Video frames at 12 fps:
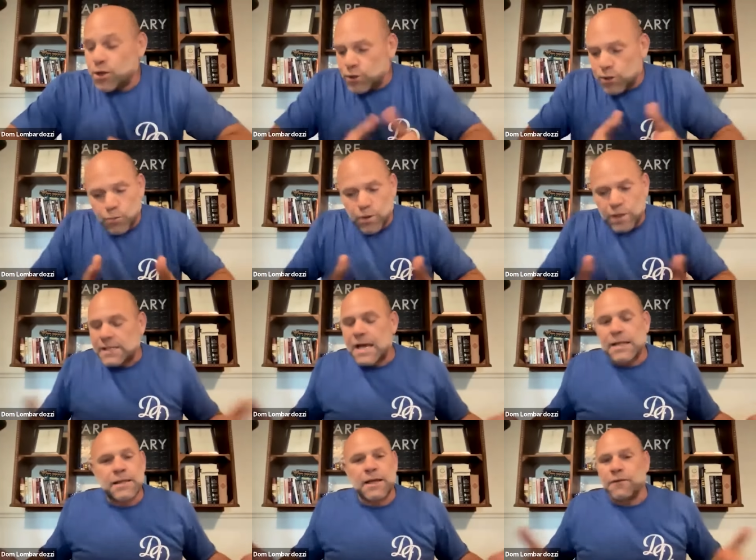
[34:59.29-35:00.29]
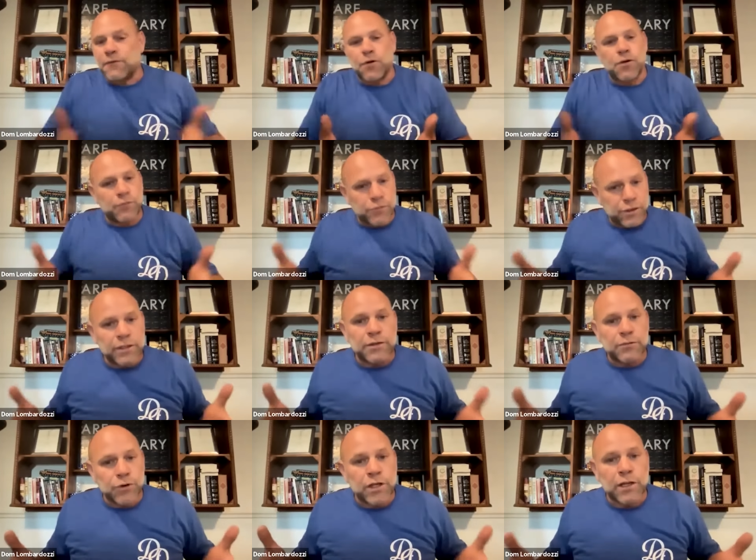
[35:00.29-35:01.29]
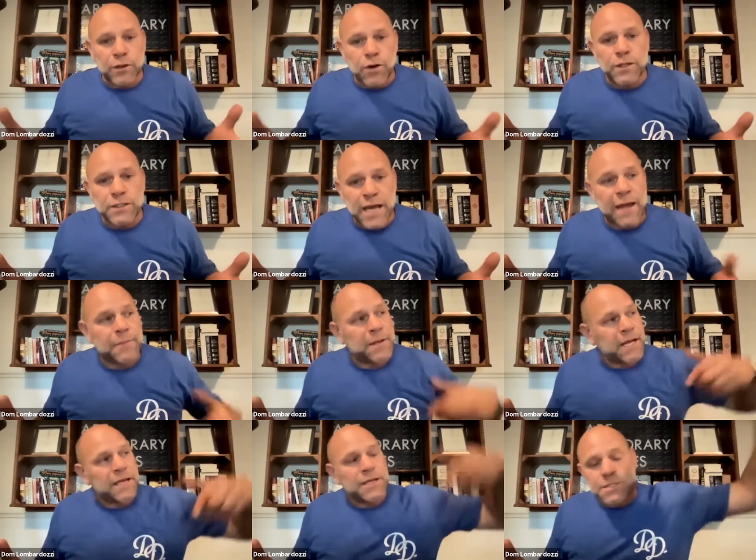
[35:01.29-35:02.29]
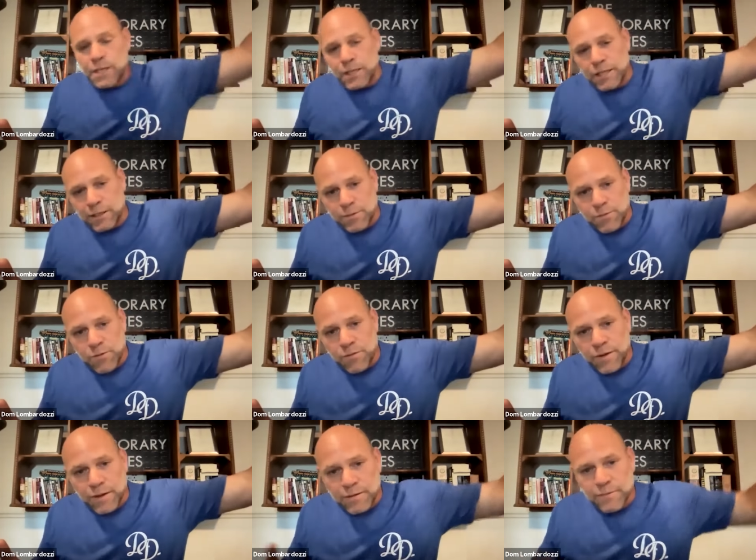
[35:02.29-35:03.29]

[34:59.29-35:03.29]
You're with that thing for a really, really long time, and then you're selling the movie,